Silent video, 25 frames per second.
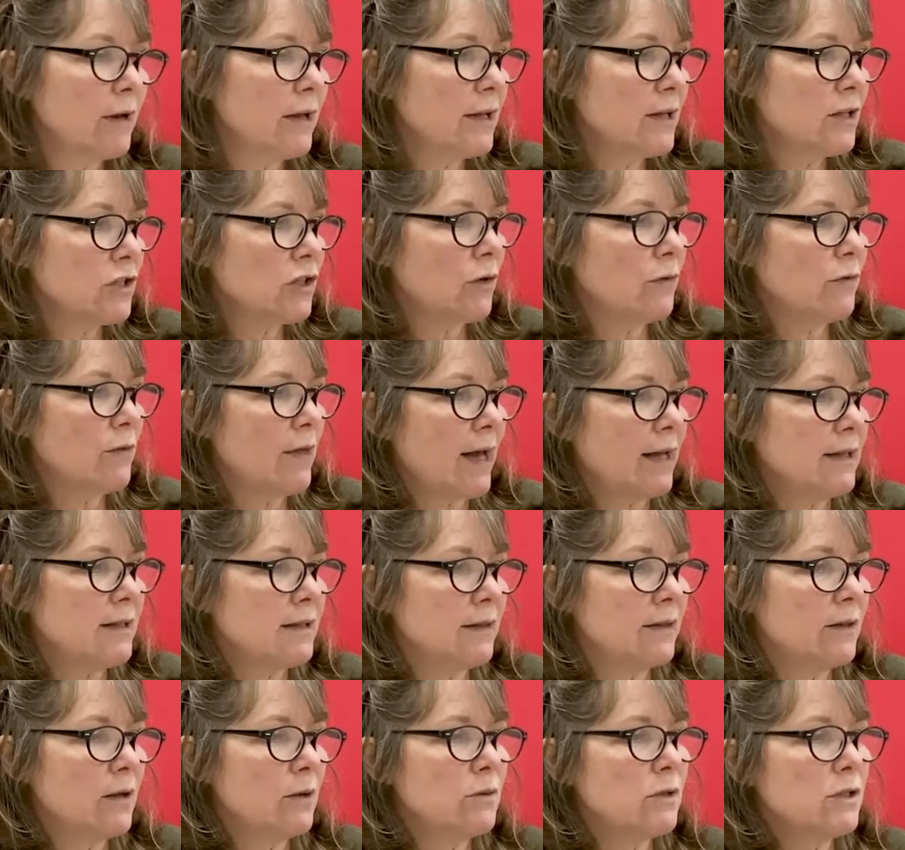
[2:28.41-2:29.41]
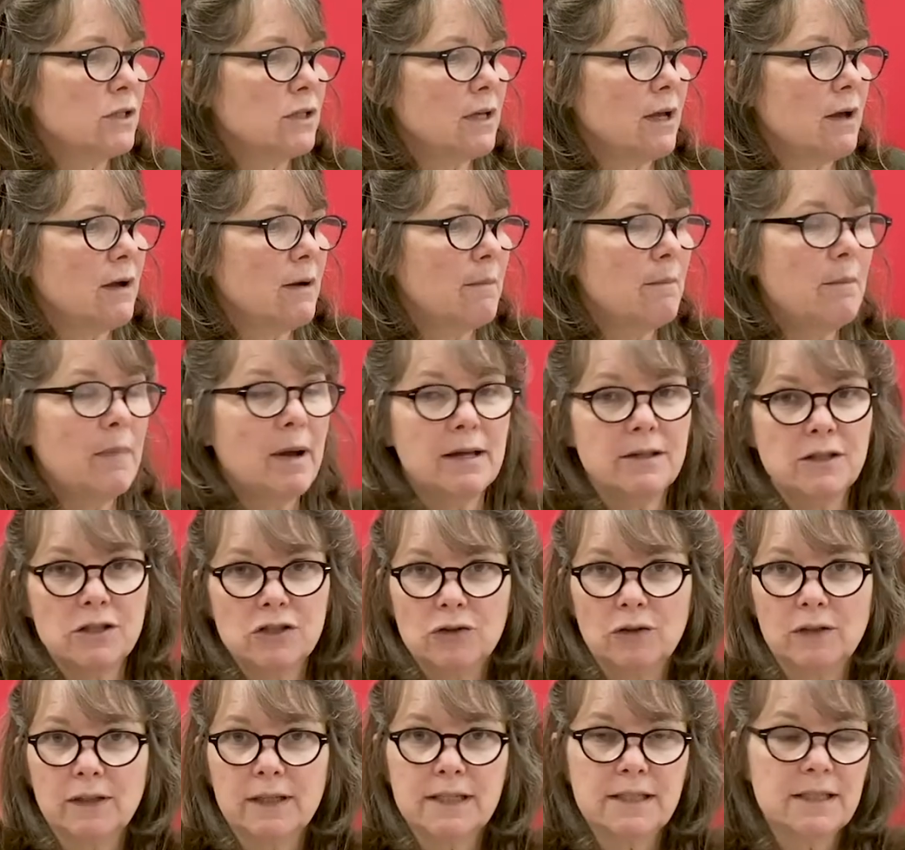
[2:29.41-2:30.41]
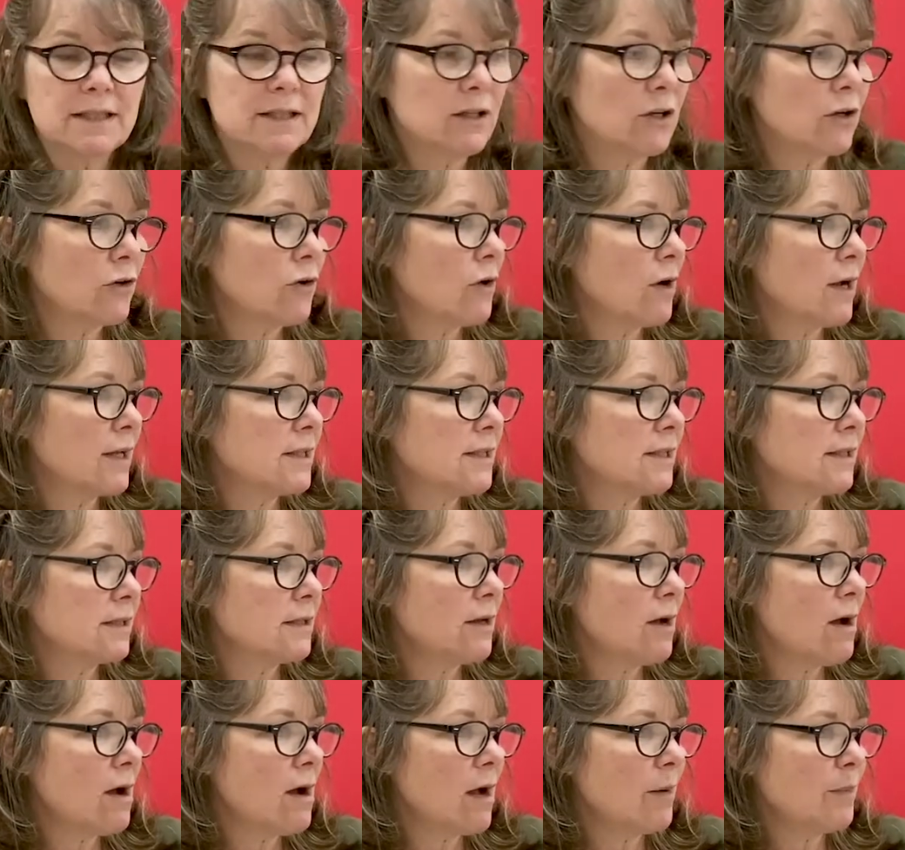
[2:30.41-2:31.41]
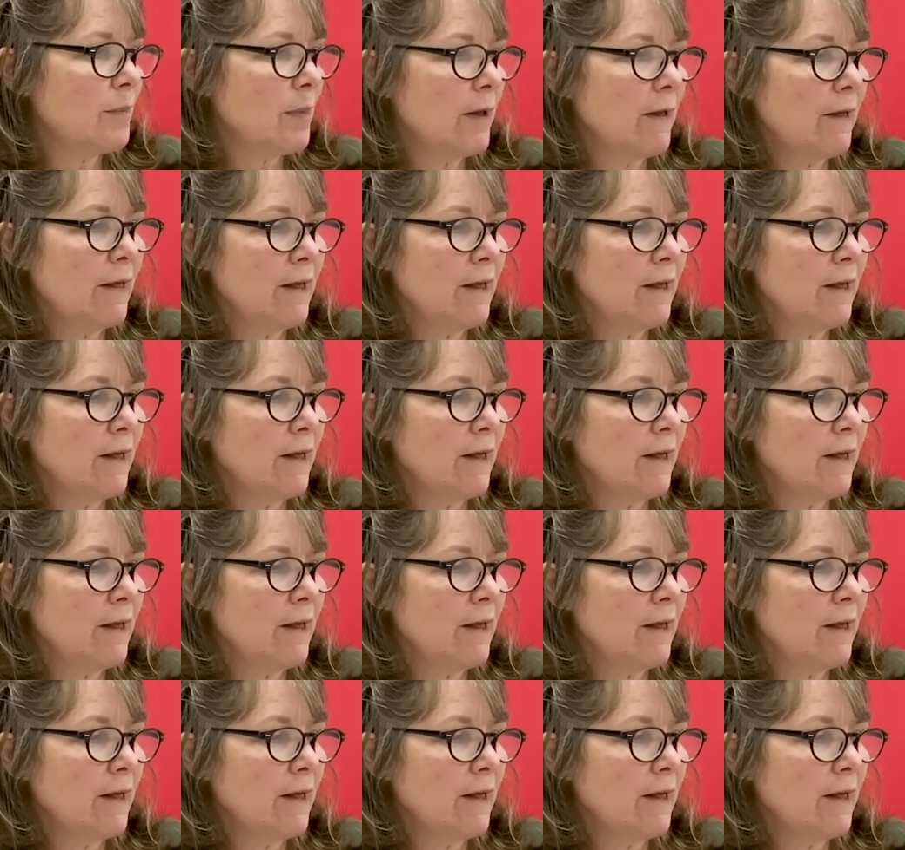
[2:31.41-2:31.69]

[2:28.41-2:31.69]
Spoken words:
So those months are listed across the top.